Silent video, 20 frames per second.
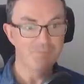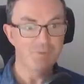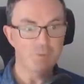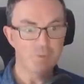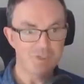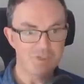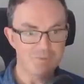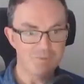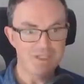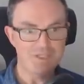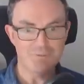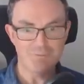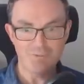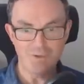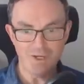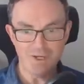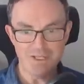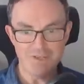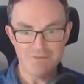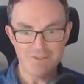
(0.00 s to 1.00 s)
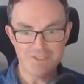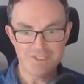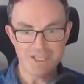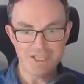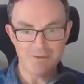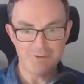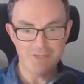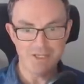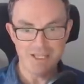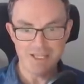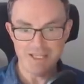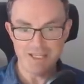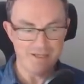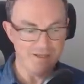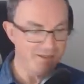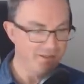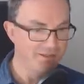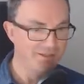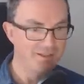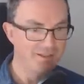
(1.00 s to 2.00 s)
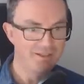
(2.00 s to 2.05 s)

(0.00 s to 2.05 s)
which means 5 is down here.